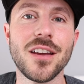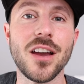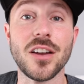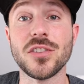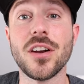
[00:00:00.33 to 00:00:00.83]

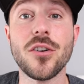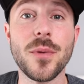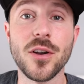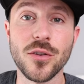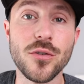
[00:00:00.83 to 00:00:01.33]
All right, so I don't know
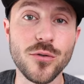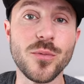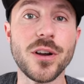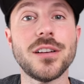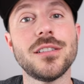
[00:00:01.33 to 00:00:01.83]
about you,
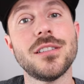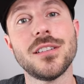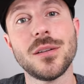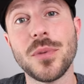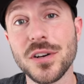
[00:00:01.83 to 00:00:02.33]
but
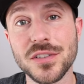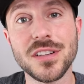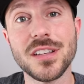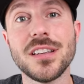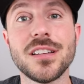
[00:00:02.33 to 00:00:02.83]

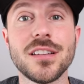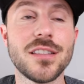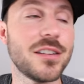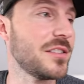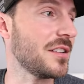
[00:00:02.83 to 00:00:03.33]
personally,
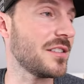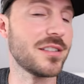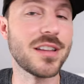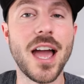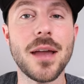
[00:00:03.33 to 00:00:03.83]
there's
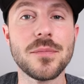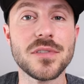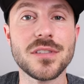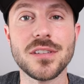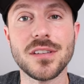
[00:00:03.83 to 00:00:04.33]
just
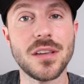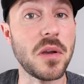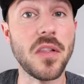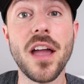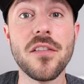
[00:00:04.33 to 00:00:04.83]
times in
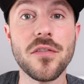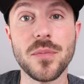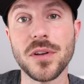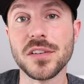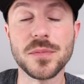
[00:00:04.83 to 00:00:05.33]
my life,
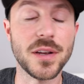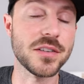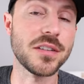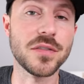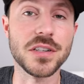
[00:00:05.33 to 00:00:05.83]
but
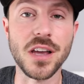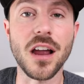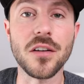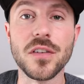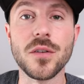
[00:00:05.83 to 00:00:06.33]
especially in
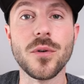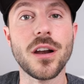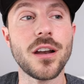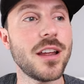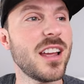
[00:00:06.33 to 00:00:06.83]
photography,
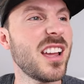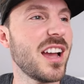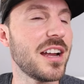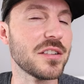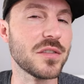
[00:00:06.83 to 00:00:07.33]
where
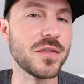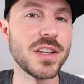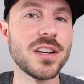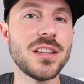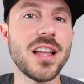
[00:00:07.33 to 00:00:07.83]
I just
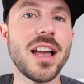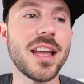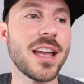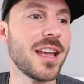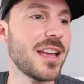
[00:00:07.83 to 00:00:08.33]
feel
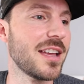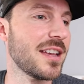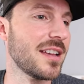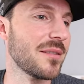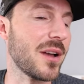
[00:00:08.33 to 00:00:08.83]
like
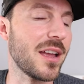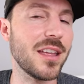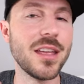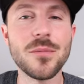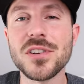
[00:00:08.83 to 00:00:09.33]
my
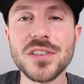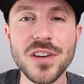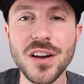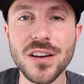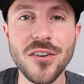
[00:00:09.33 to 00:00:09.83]
images
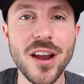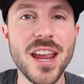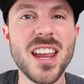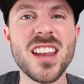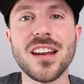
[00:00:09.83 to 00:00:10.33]
aren't
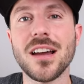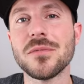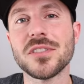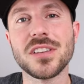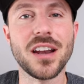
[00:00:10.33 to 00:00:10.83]
great.
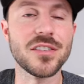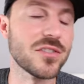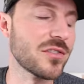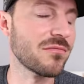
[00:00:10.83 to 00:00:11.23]
I'm just kind of